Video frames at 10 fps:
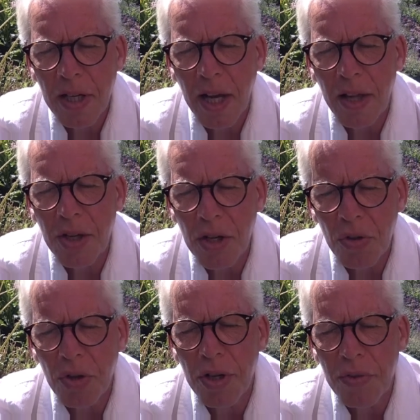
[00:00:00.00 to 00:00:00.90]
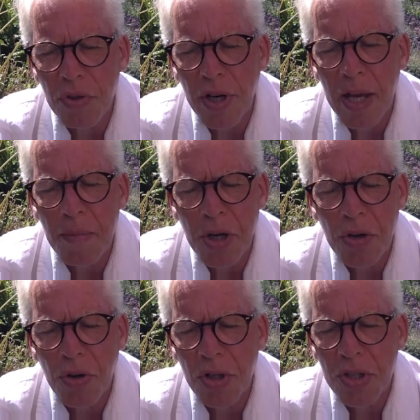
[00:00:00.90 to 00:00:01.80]
and the glory of your name
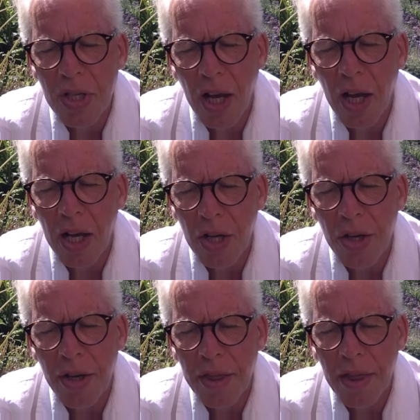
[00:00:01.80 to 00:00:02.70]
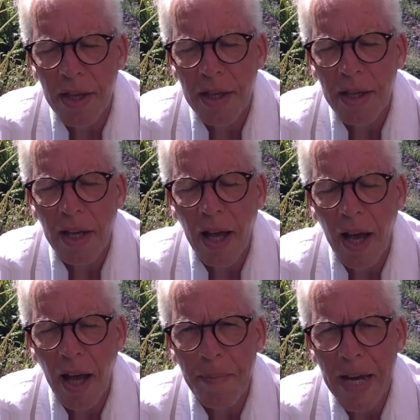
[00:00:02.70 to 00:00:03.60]
across our earth.
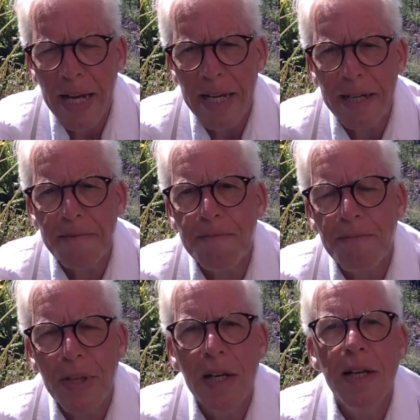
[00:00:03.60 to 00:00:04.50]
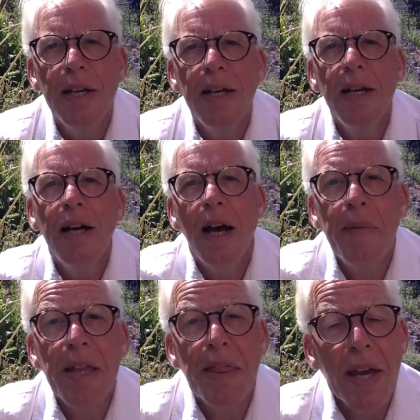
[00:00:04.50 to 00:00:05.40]
Amen.
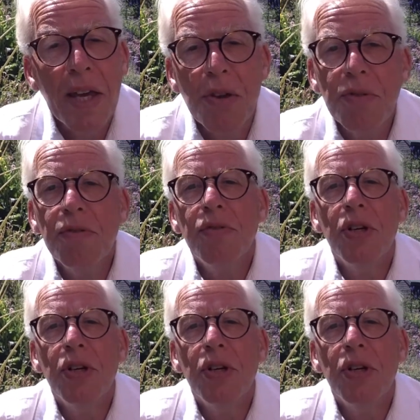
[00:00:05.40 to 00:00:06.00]
Amen. Thank you for